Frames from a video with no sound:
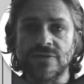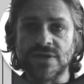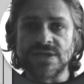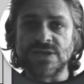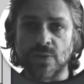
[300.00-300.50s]

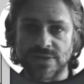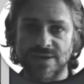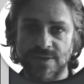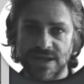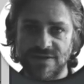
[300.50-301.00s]
This is what I
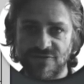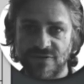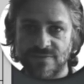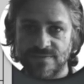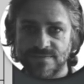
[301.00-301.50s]
believe.
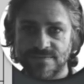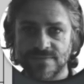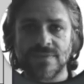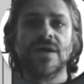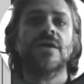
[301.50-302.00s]

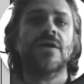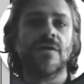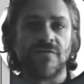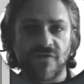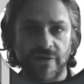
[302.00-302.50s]

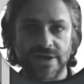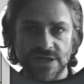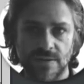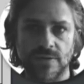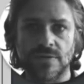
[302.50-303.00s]
For
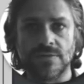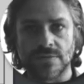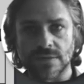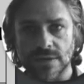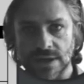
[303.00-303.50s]
example,
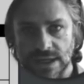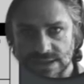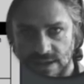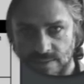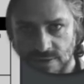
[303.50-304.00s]

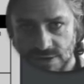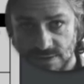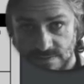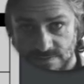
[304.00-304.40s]
examples.